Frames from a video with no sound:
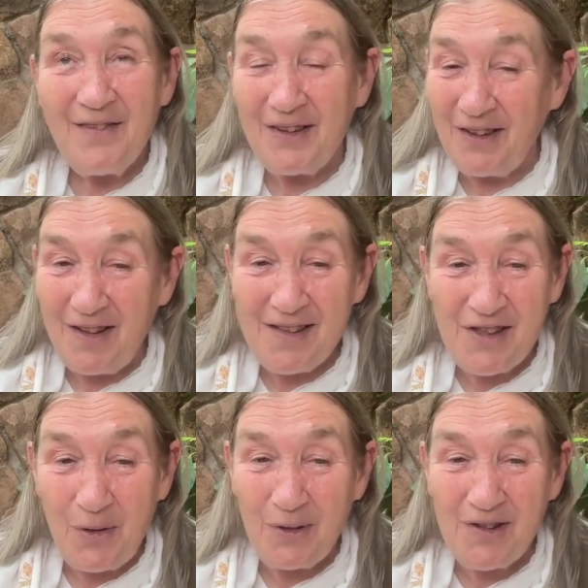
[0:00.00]
the last
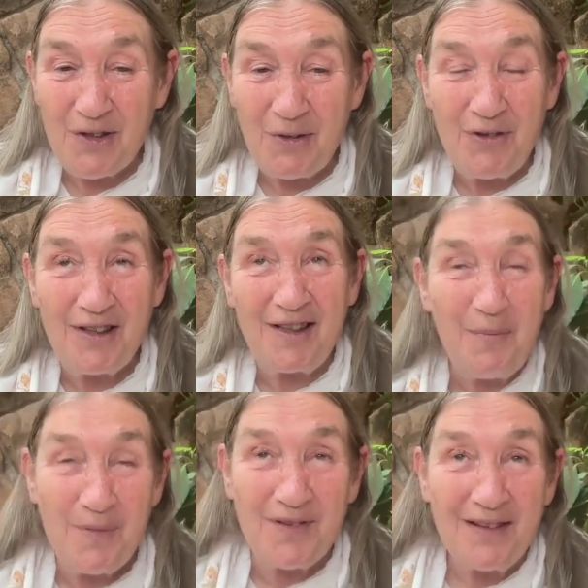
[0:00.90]
total solar
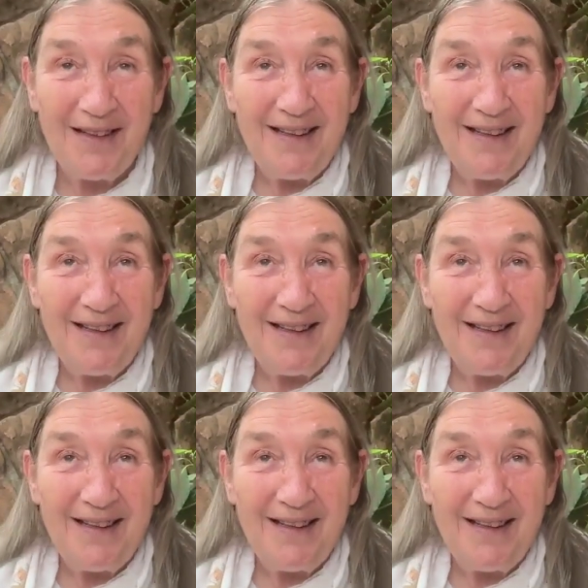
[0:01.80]
eclipse,